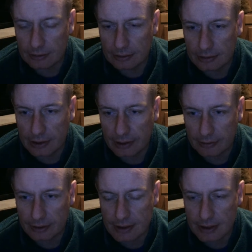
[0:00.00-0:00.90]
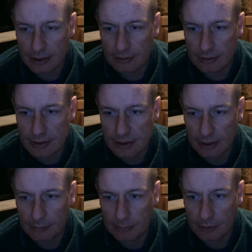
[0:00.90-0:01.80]
Terry is saying hello, Stan.
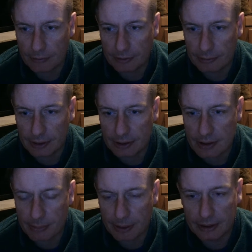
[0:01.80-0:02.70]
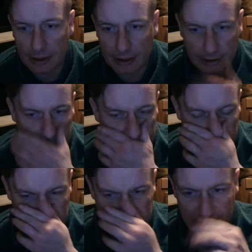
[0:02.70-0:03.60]
Perfect way to spend an Easter,
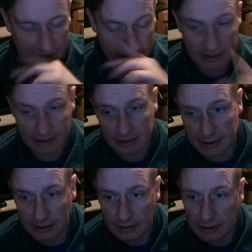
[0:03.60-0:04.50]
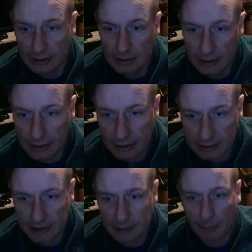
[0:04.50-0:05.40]
Stan. Yes, it is.
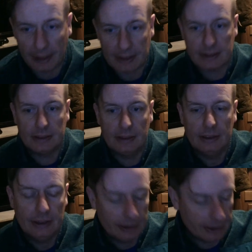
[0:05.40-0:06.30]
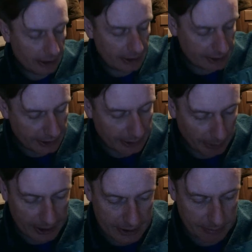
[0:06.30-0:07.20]
Dickie Bass. Yes, Dickie
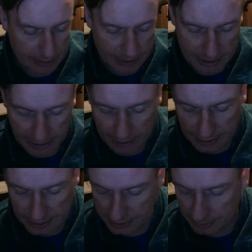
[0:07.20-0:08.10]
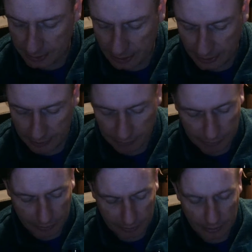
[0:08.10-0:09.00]
Bass was the costume guy
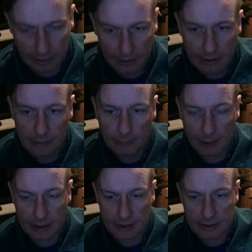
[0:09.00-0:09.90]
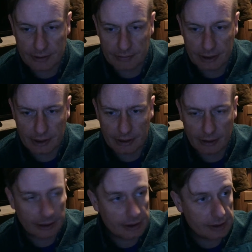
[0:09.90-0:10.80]
for Masters of the Air,
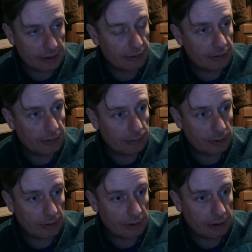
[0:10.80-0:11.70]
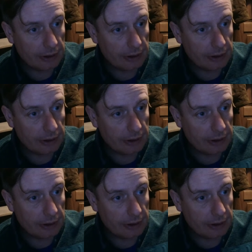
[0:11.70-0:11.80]
and he's done other work.